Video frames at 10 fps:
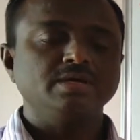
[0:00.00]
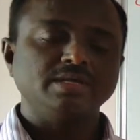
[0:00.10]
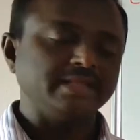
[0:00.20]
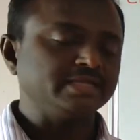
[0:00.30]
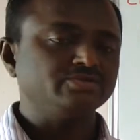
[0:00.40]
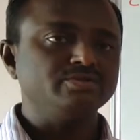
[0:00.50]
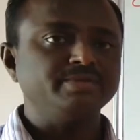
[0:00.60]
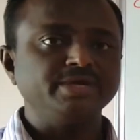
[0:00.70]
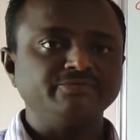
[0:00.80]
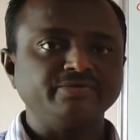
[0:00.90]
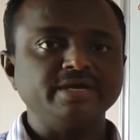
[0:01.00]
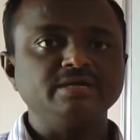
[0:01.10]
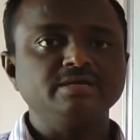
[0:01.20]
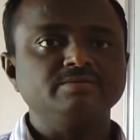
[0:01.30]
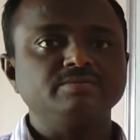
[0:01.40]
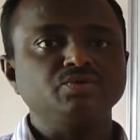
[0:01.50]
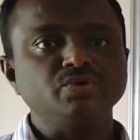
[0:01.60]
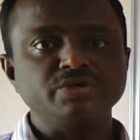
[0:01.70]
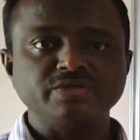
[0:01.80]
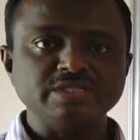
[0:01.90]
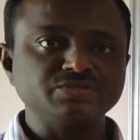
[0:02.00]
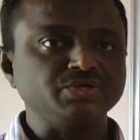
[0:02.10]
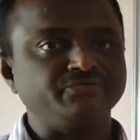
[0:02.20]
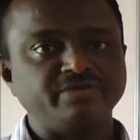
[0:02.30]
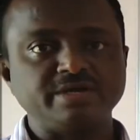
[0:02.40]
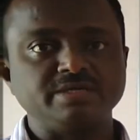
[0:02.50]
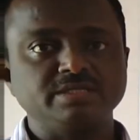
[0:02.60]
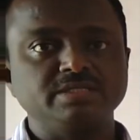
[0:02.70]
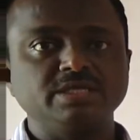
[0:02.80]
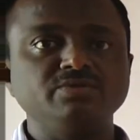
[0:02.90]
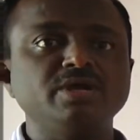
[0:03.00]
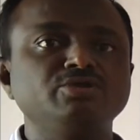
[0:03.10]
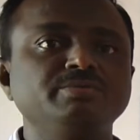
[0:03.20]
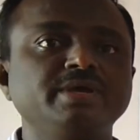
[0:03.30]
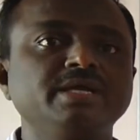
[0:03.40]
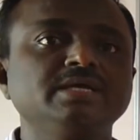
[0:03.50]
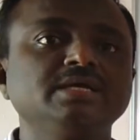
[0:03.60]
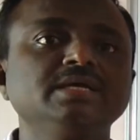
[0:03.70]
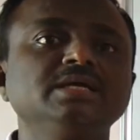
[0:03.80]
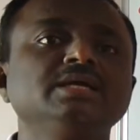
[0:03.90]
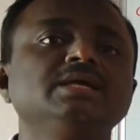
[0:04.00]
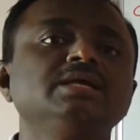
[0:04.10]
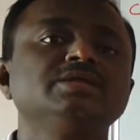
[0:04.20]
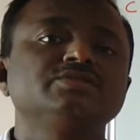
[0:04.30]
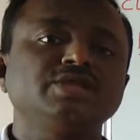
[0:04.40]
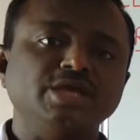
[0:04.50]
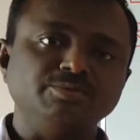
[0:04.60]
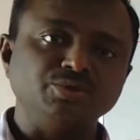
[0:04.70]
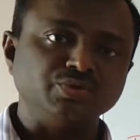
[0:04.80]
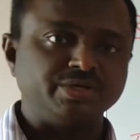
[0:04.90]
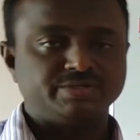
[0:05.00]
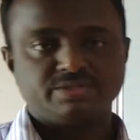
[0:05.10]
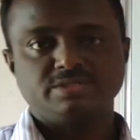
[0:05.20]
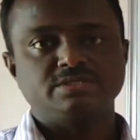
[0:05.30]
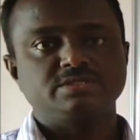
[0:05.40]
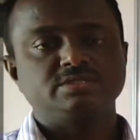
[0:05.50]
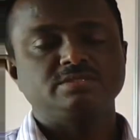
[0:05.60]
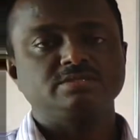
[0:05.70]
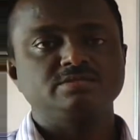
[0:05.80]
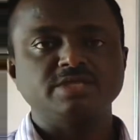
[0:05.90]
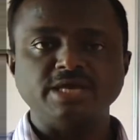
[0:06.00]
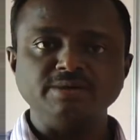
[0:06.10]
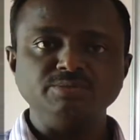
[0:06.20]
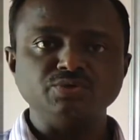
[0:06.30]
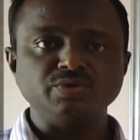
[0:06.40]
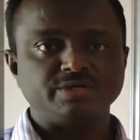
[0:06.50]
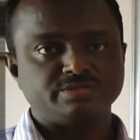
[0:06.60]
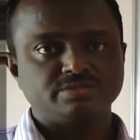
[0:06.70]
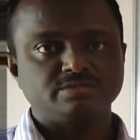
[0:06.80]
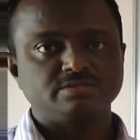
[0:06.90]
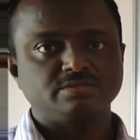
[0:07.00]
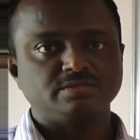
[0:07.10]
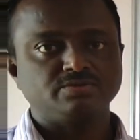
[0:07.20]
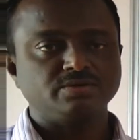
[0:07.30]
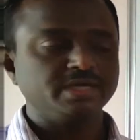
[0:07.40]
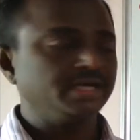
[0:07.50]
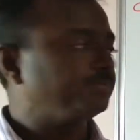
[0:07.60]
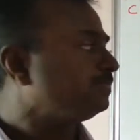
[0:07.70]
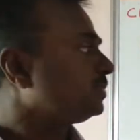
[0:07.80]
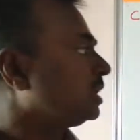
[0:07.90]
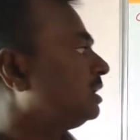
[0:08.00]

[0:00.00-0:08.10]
Length will be different, units also different. Then you have to make same units. Same units. Okay?